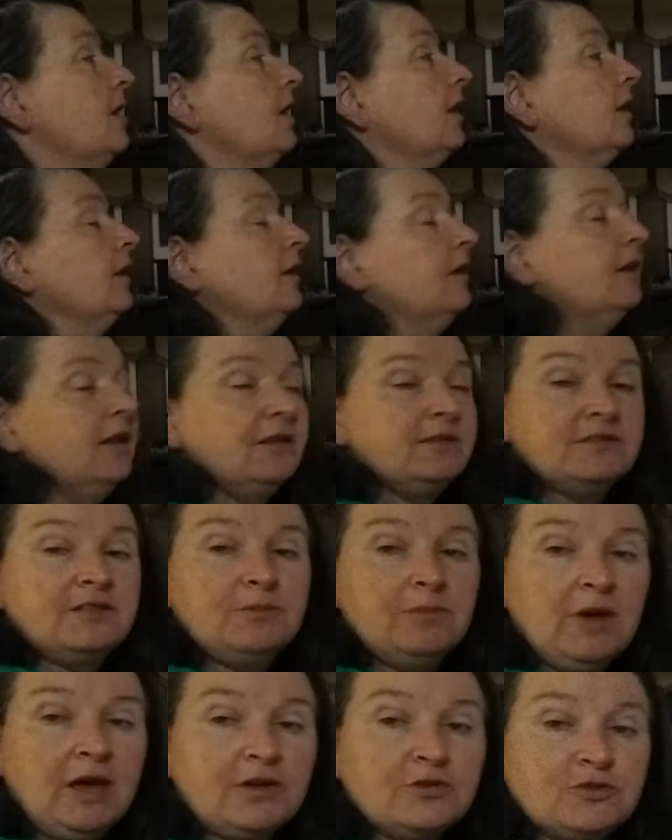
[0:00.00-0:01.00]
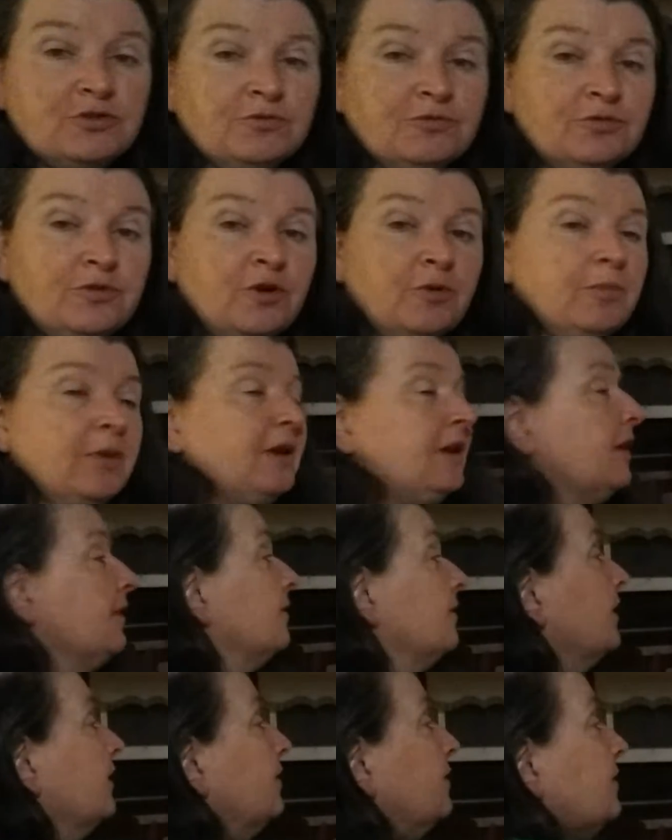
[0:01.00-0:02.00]
Let's imagine for a
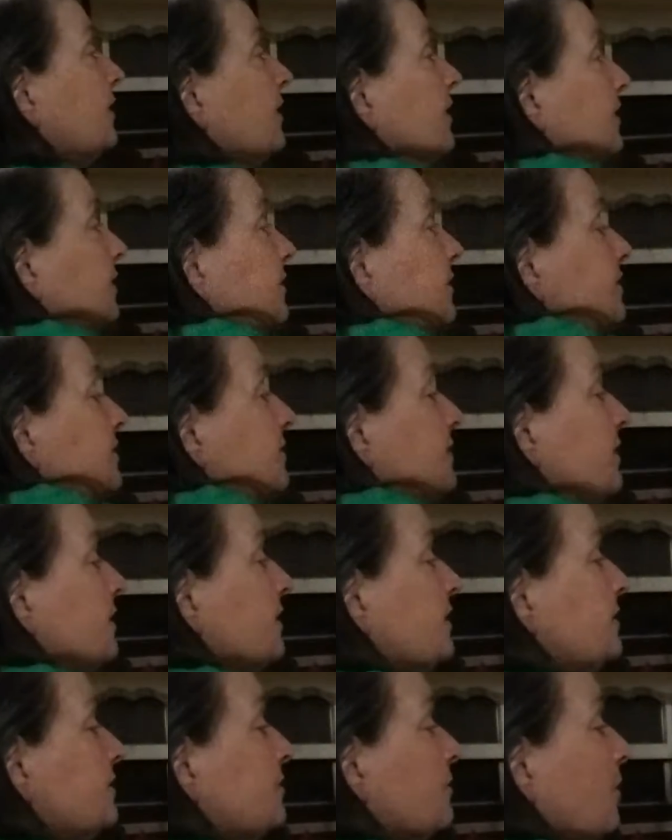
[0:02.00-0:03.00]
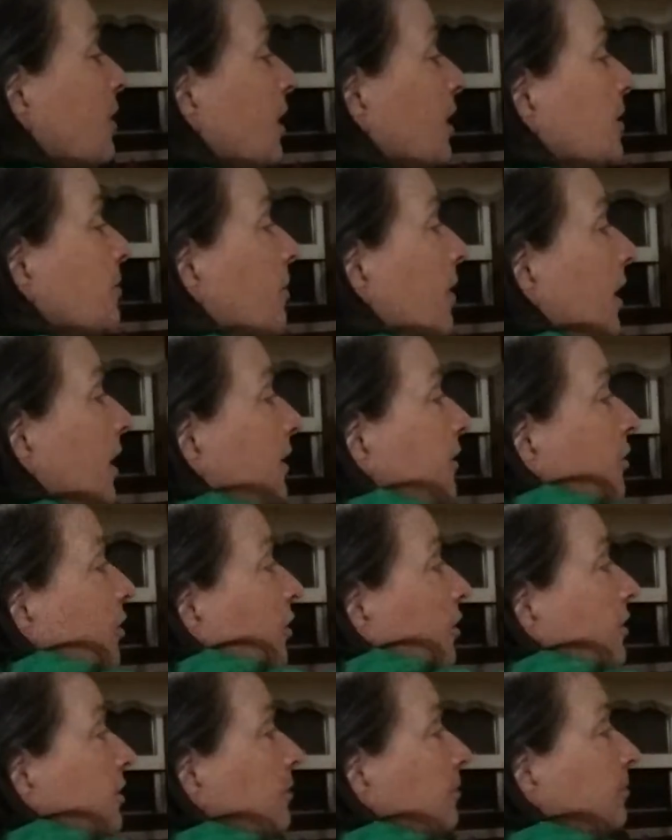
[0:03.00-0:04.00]
minute that this is my back
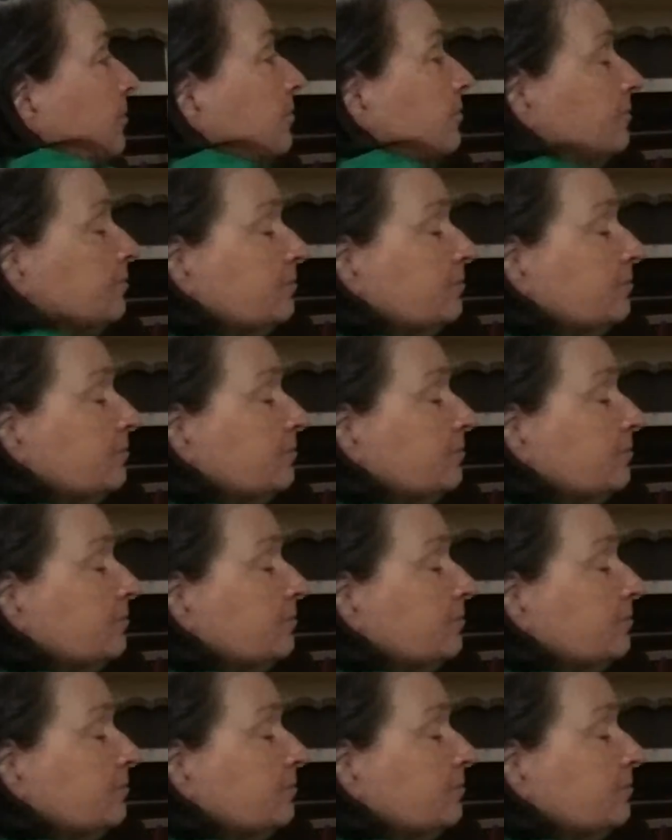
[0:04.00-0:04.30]
garden.